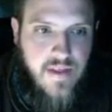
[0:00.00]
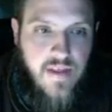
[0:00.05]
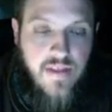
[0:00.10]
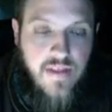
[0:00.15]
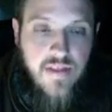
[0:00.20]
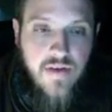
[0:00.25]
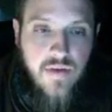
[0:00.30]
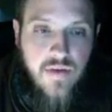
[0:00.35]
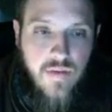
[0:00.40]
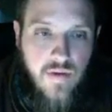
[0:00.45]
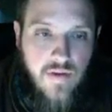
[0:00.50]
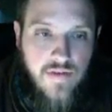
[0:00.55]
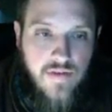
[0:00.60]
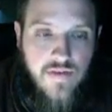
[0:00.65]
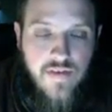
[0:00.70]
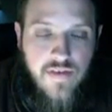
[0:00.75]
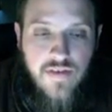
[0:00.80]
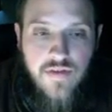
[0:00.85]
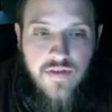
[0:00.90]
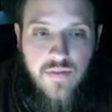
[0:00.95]
The
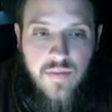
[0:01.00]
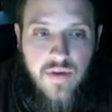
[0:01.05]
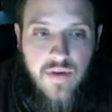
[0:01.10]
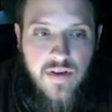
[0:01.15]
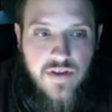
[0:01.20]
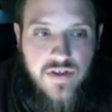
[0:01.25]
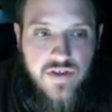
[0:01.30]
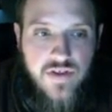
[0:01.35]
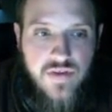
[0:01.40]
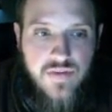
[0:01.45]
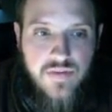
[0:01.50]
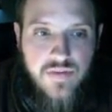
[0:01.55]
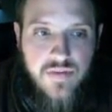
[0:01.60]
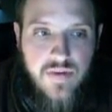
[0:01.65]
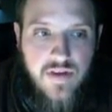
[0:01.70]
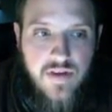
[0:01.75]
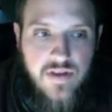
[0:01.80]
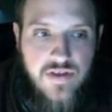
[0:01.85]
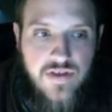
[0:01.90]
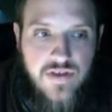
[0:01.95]
crust is much,
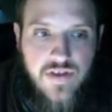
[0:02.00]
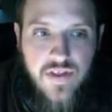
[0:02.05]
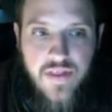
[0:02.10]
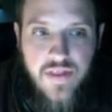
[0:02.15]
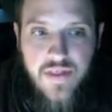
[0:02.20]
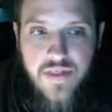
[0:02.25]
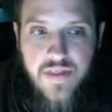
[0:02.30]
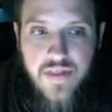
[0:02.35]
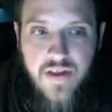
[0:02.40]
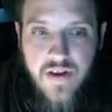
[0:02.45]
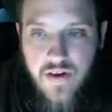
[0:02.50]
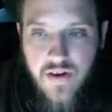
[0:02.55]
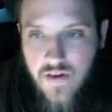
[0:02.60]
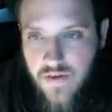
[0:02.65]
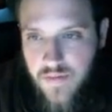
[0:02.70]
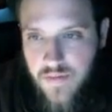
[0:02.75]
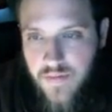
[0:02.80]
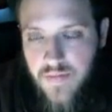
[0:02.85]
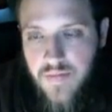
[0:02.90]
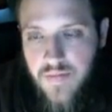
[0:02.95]
much thicker,
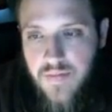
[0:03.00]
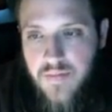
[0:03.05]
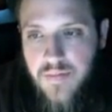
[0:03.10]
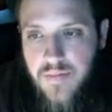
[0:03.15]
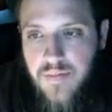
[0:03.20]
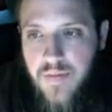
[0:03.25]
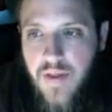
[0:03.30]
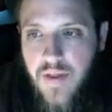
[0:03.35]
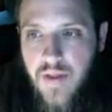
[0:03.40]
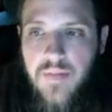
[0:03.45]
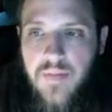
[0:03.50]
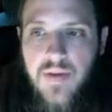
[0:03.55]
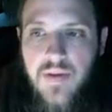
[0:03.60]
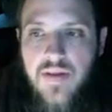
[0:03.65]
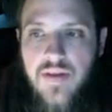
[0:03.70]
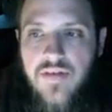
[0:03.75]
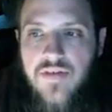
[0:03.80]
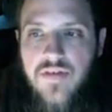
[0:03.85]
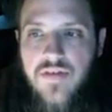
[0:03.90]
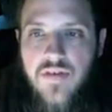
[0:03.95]
and
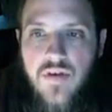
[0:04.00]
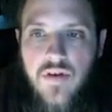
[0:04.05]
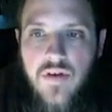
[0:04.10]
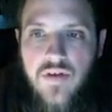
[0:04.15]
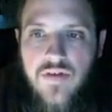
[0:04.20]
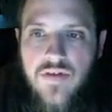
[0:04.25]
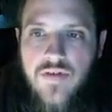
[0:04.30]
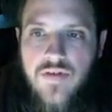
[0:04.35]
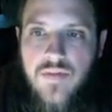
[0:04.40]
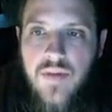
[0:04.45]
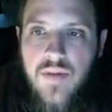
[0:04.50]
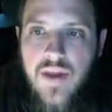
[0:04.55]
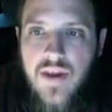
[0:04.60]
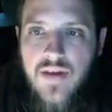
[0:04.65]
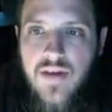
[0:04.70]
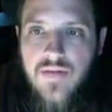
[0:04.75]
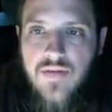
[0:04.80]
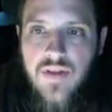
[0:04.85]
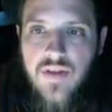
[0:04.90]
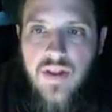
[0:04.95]
because the crust is made
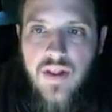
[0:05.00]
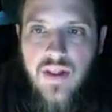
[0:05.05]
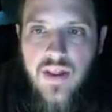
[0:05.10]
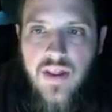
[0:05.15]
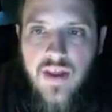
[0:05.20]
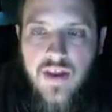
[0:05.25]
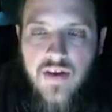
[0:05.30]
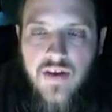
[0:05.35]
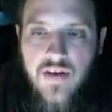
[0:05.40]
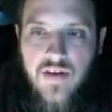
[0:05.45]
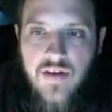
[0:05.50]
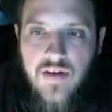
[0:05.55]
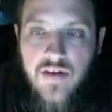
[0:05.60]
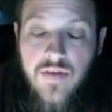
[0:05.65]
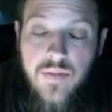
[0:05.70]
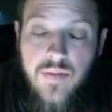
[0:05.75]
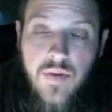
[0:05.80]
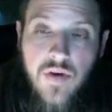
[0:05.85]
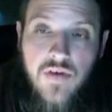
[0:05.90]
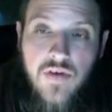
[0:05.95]
of
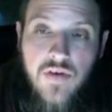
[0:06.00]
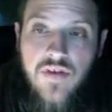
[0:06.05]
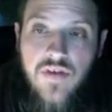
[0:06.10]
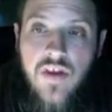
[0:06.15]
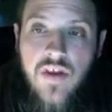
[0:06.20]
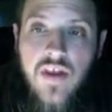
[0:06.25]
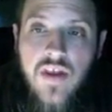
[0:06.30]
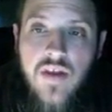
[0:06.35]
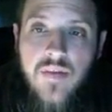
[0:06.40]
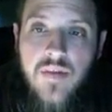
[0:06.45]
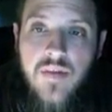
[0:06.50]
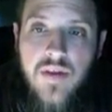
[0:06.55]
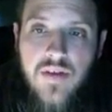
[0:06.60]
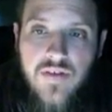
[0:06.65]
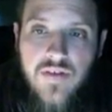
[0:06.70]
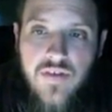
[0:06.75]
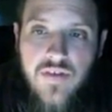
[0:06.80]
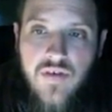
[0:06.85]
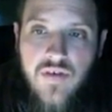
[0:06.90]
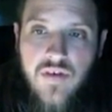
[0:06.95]
on Mars, and because
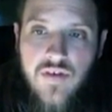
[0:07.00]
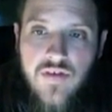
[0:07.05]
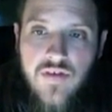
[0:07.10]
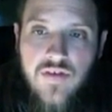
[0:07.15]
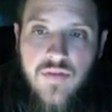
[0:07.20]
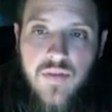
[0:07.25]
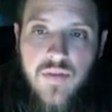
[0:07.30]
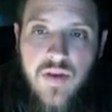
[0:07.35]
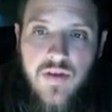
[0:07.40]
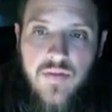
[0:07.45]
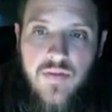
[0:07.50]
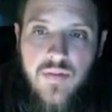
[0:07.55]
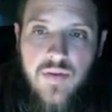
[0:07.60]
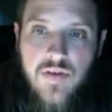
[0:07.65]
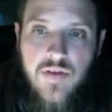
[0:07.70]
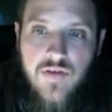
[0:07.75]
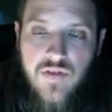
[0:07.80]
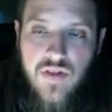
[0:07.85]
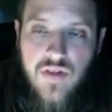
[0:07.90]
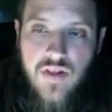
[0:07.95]
the crust is made of
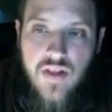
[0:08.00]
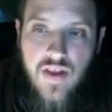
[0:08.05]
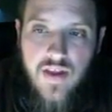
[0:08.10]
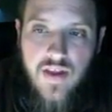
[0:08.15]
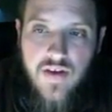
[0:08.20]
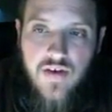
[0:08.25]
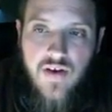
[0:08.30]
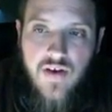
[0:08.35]
much lighter